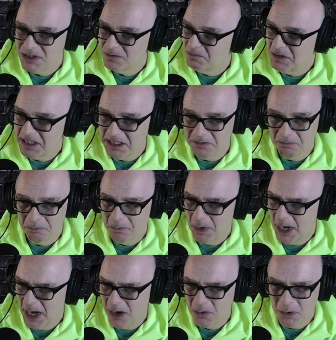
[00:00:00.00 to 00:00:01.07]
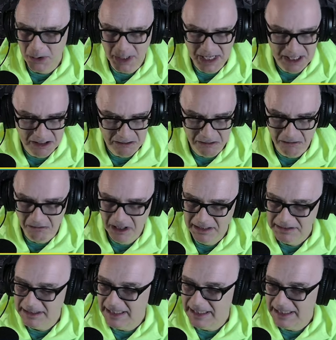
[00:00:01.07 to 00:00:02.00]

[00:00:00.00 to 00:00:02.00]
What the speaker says: speed, power, and grunt.